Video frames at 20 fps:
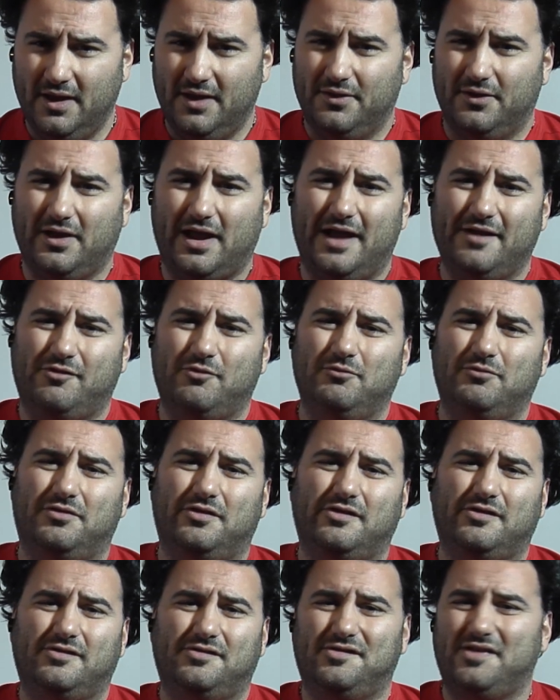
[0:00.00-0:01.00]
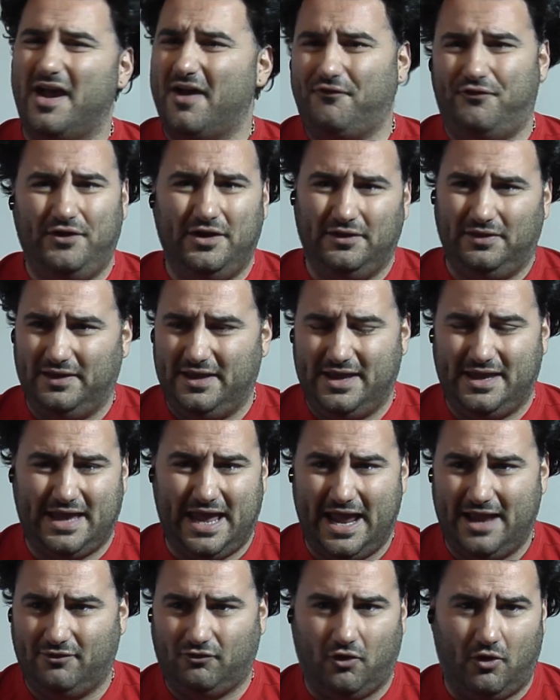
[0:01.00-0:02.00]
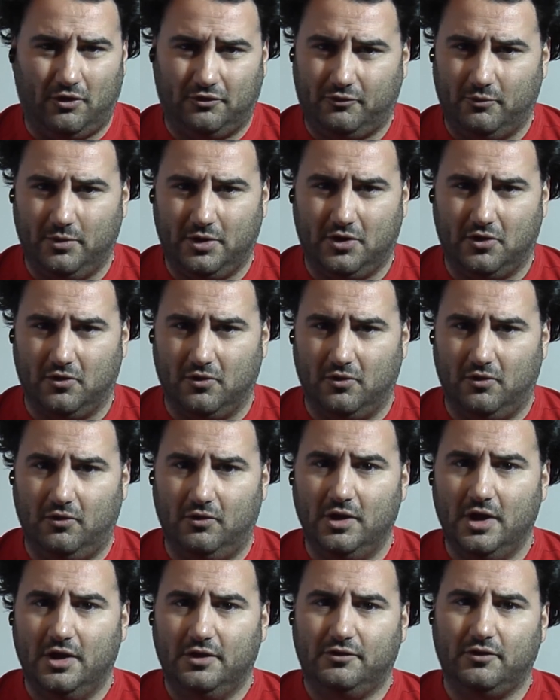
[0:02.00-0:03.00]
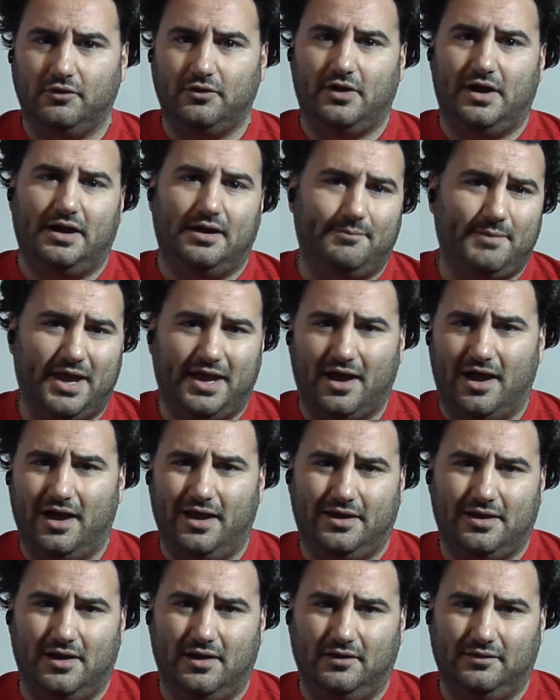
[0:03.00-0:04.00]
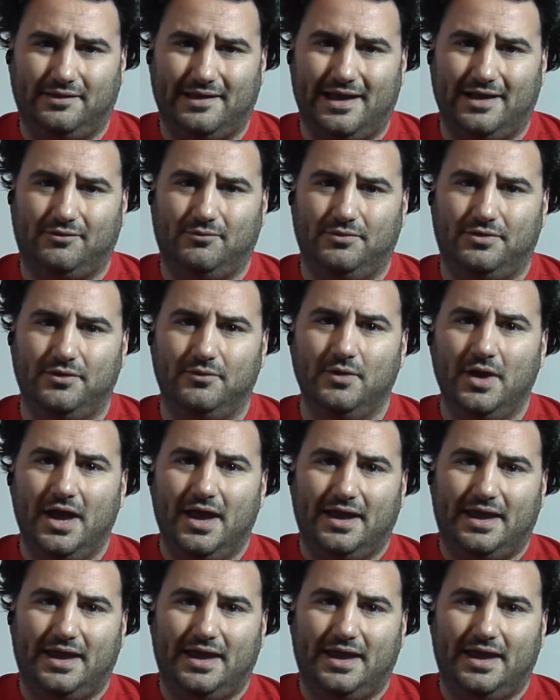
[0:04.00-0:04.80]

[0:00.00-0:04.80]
They're guys who definitely can't talk to a girl, don't know how to make eye contact with you,